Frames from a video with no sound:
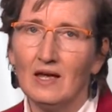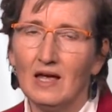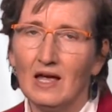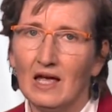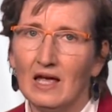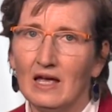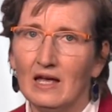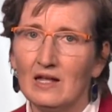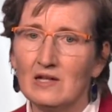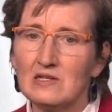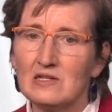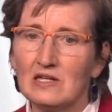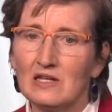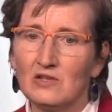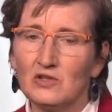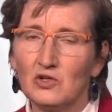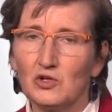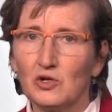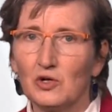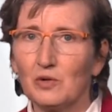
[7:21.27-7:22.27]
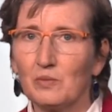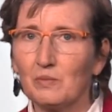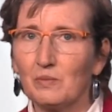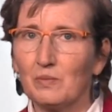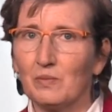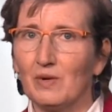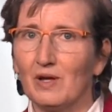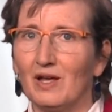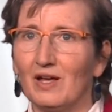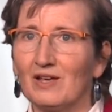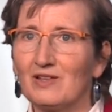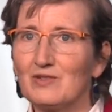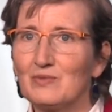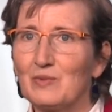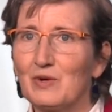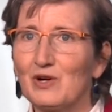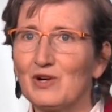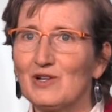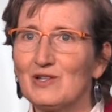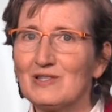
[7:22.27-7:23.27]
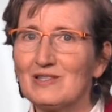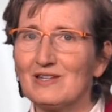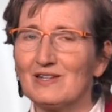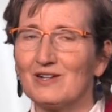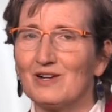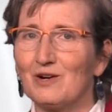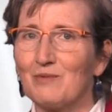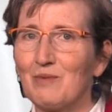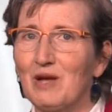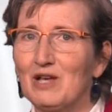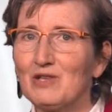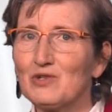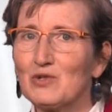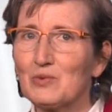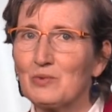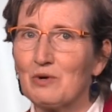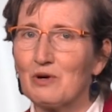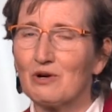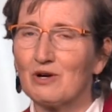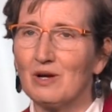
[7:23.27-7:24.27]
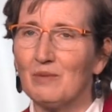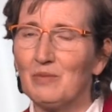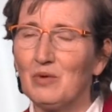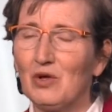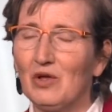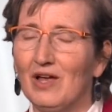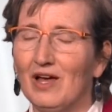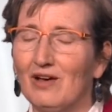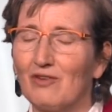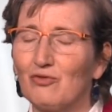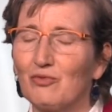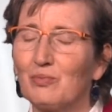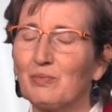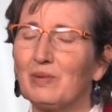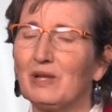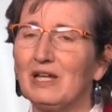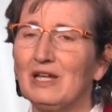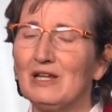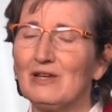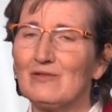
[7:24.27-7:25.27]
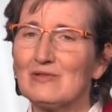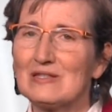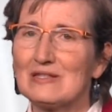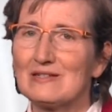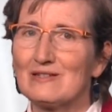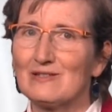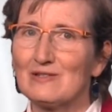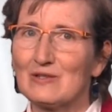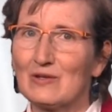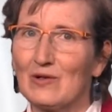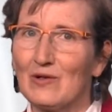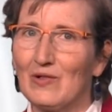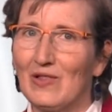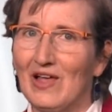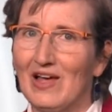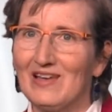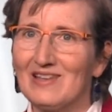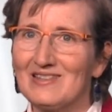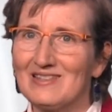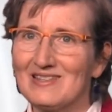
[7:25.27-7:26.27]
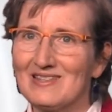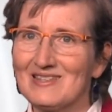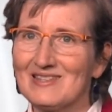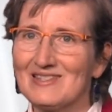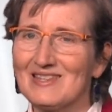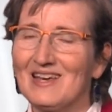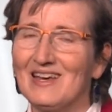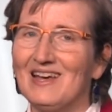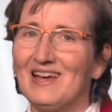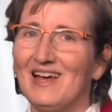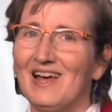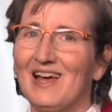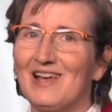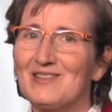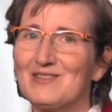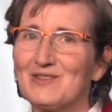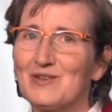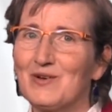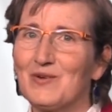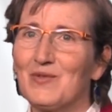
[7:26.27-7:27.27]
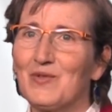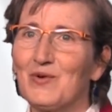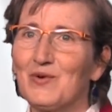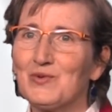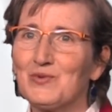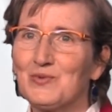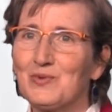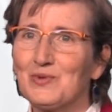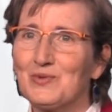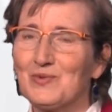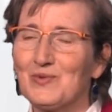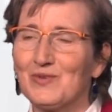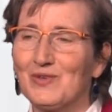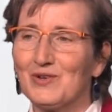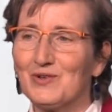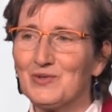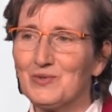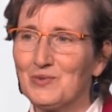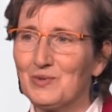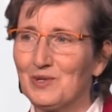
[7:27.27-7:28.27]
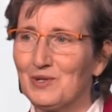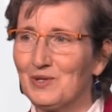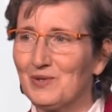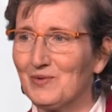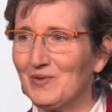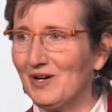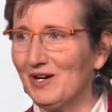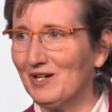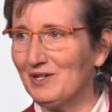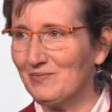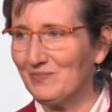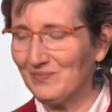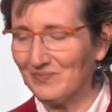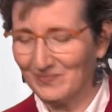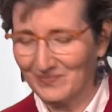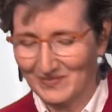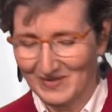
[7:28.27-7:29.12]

and in your experience in our master's program, you'll have plenty of statistical classes, and so those will